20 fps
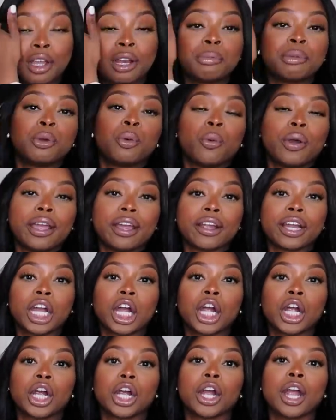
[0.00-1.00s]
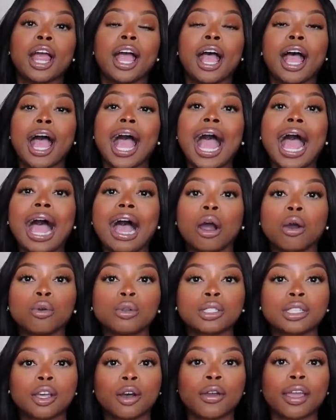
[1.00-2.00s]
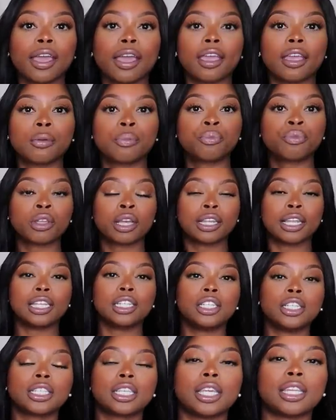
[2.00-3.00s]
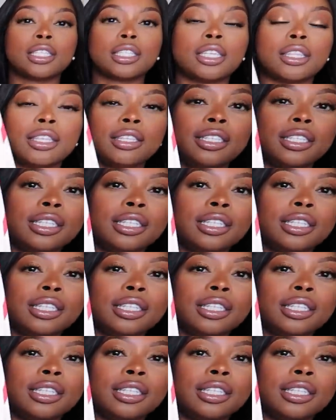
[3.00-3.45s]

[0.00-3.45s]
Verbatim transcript: gonna be wearing her out, okay? Let's just get into the